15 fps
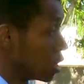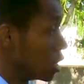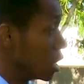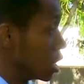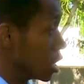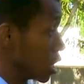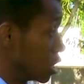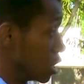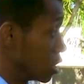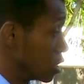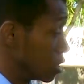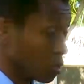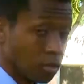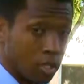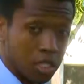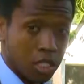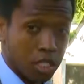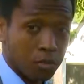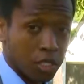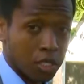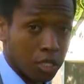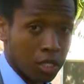the cases increased,
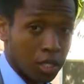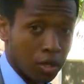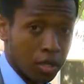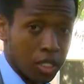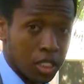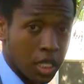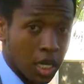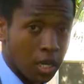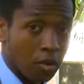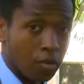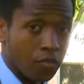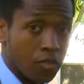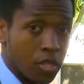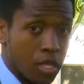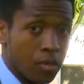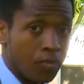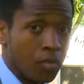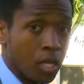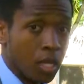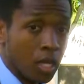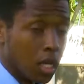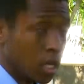especially on the side of the,
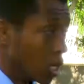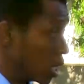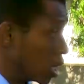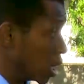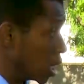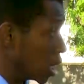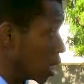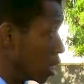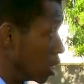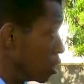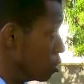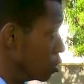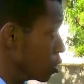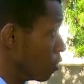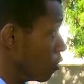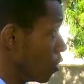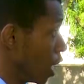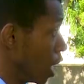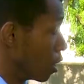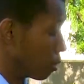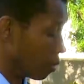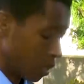uh, the use of
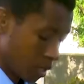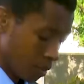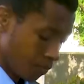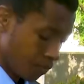heroin.